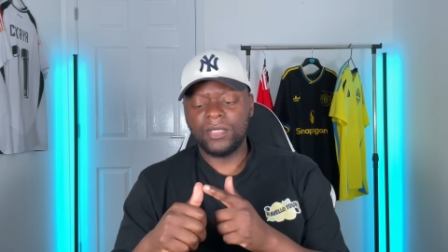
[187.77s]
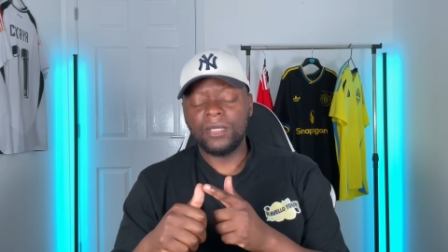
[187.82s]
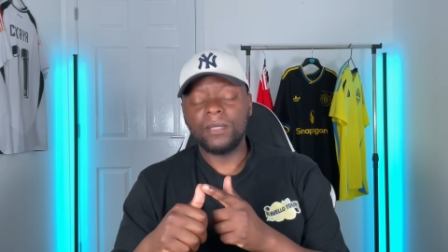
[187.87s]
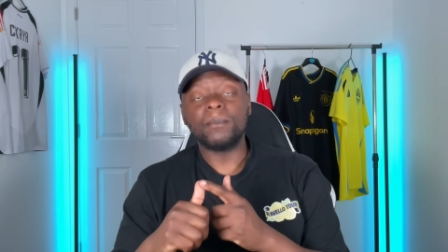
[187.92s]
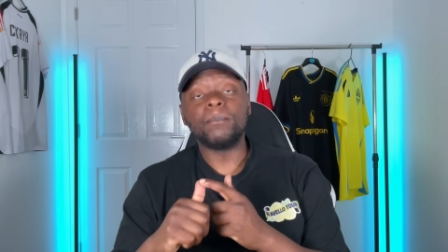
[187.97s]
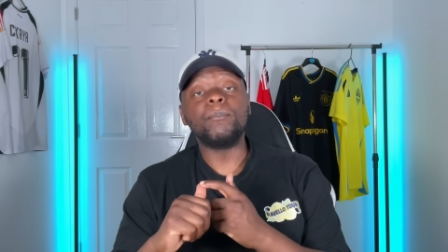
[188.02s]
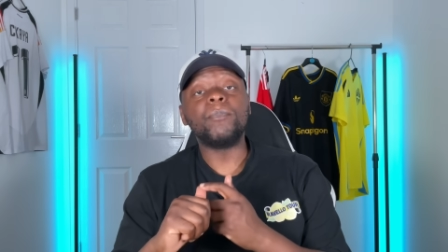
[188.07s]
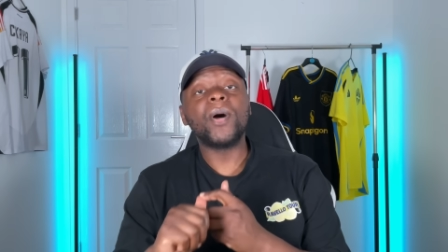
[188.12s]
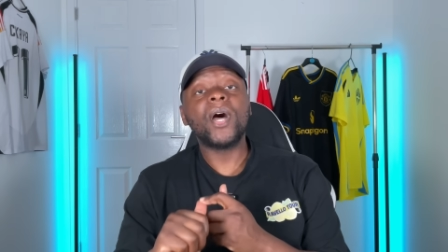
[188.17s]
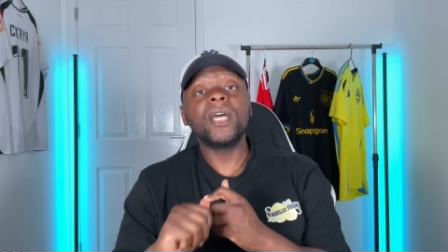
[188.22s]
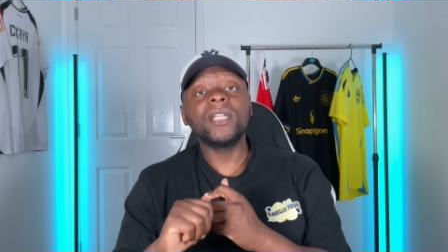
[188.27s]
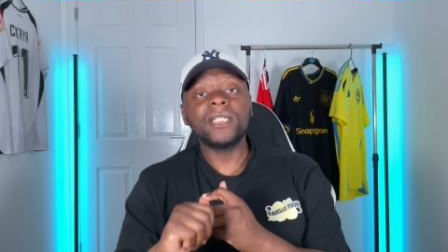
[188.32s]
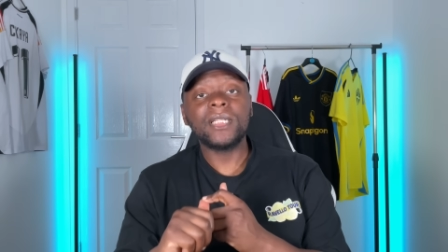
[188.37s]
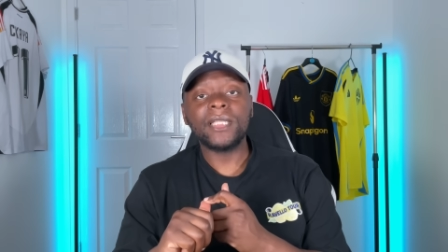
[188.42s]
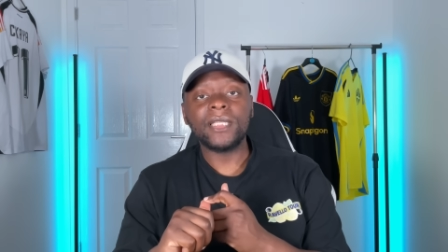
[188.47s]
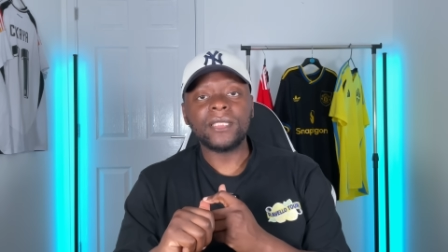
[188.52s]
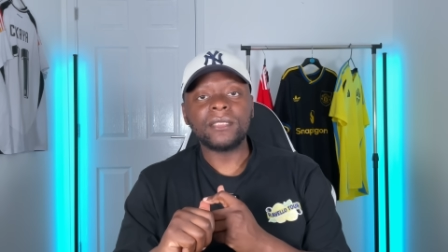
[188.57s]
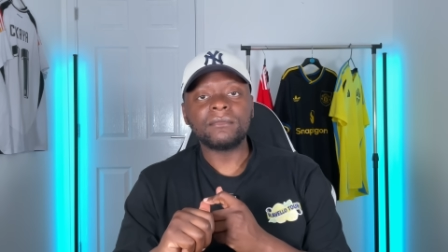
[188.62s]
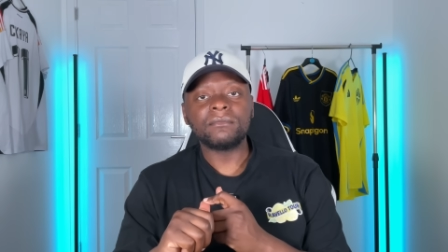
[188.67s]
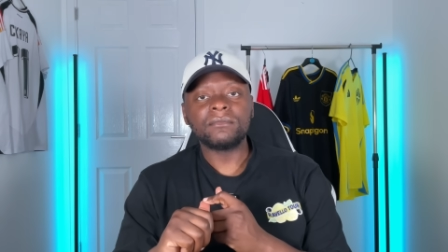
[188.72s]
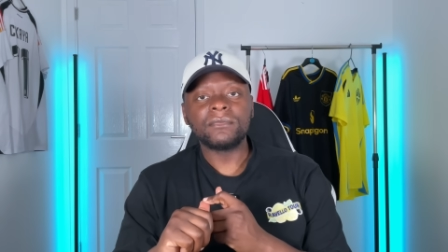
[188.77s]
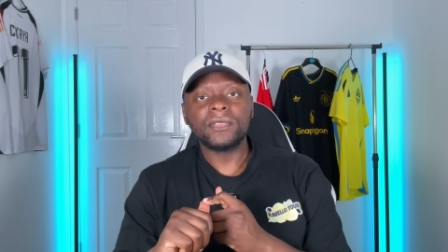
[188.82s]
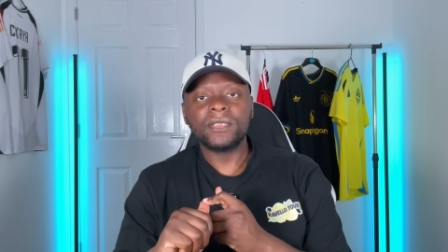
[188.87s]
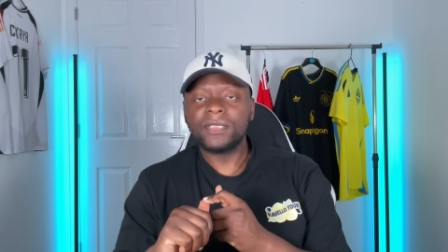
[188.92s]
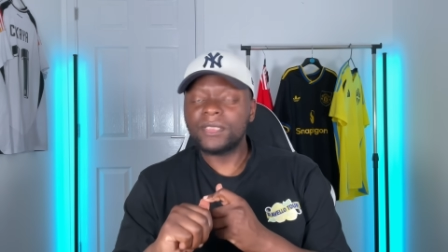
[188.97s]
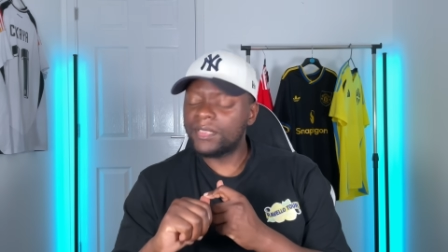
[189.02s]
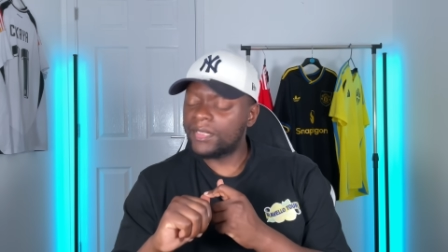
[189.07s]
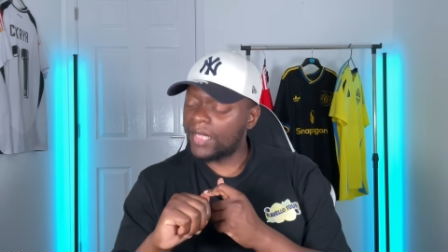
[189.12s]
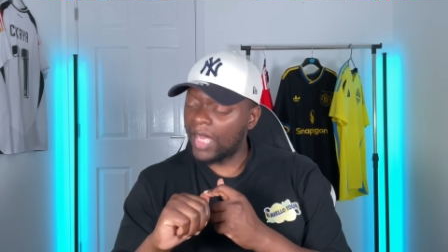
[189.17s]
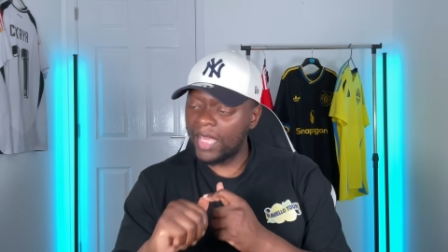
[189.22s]
Burnley
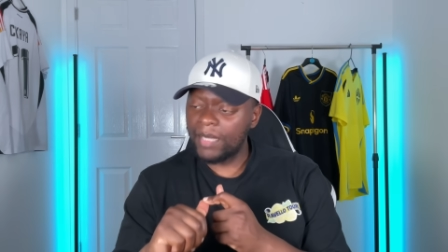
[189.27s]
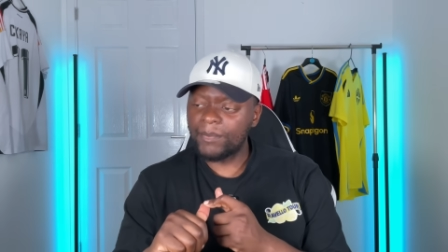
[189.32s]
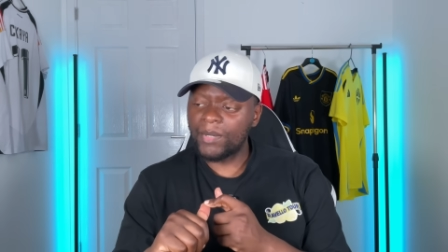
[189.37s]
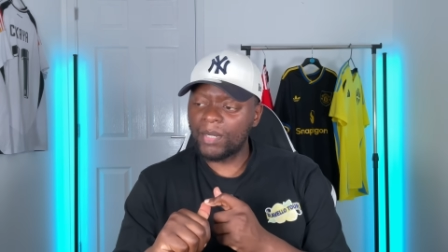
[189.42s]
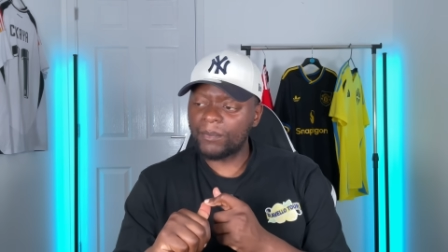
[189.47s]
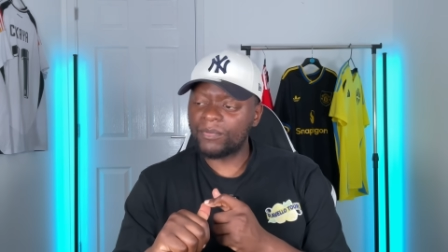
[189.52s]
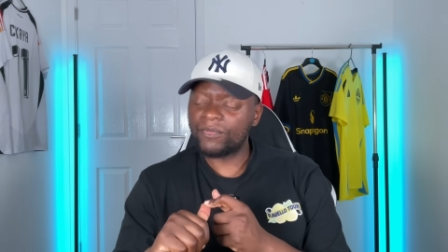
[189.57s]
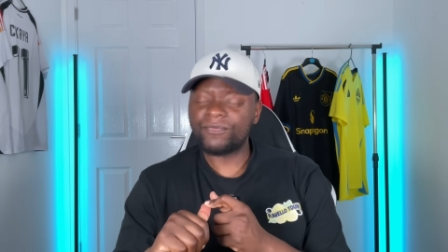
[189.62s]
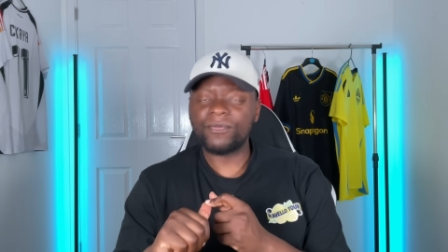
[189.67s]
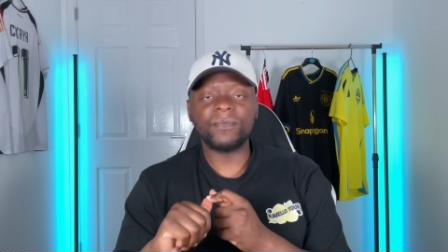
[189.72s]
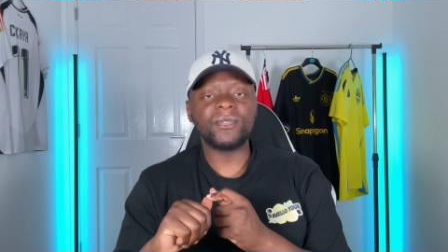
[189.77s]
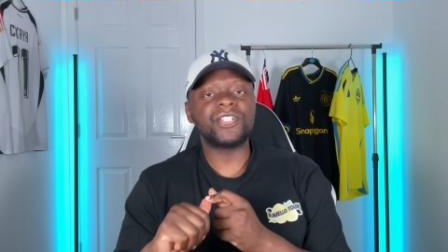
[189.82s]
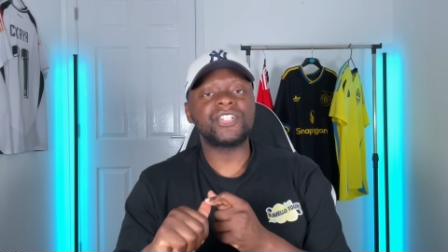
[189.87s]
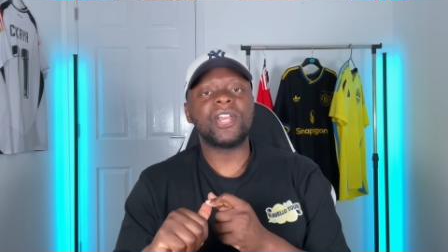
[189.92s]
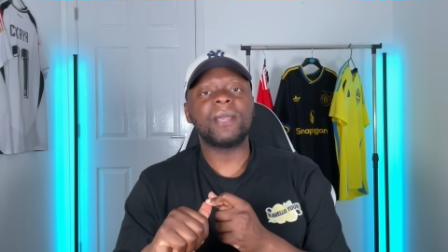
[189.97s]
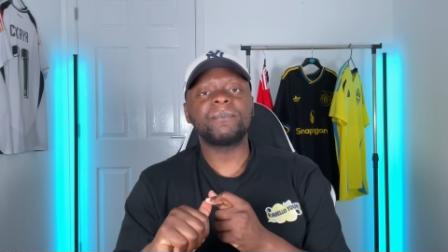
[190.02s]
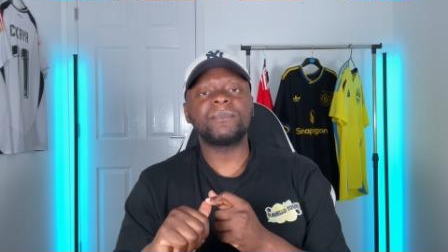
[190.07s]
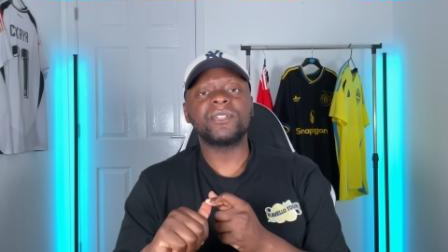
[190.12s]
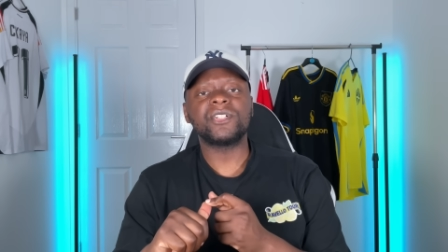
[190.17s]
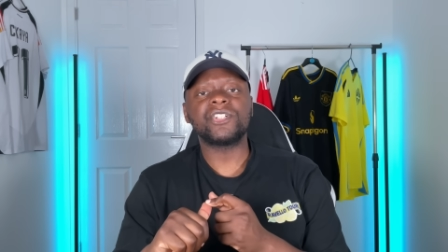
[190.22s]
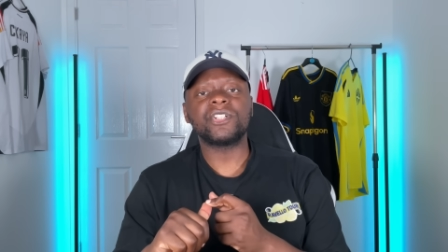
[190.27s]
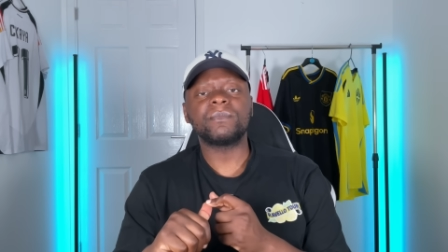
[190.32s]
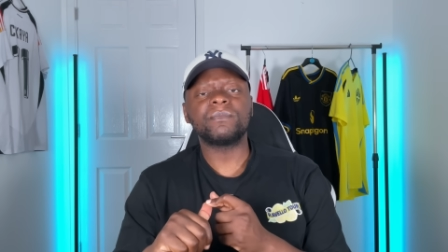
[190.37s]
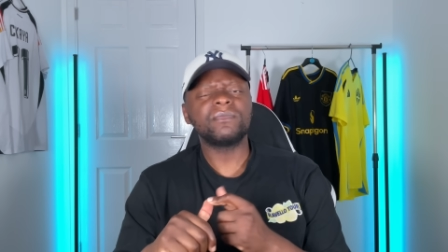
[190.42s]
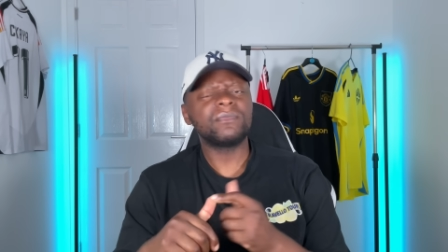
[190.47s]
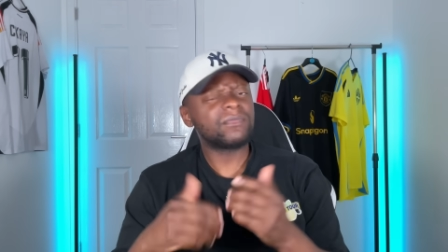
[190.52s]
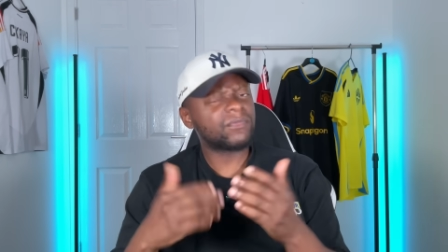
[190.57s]
came up from the Championship.